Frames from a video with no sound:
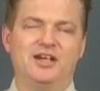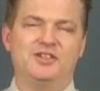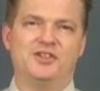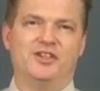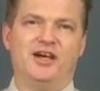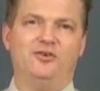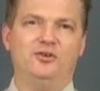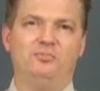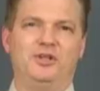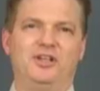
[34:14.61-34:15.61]
So that
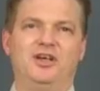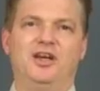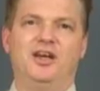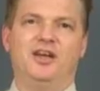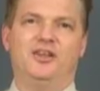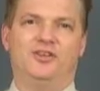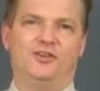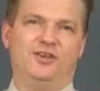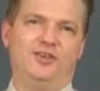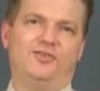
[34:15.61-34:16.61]
would be
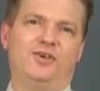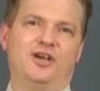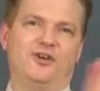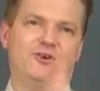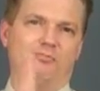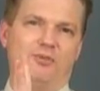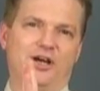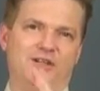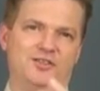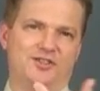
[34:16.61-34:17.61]
3,300
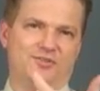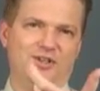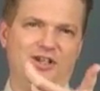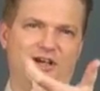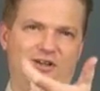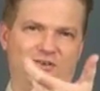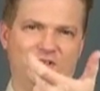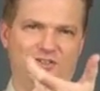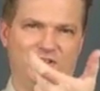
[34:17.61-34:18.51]
minus 300,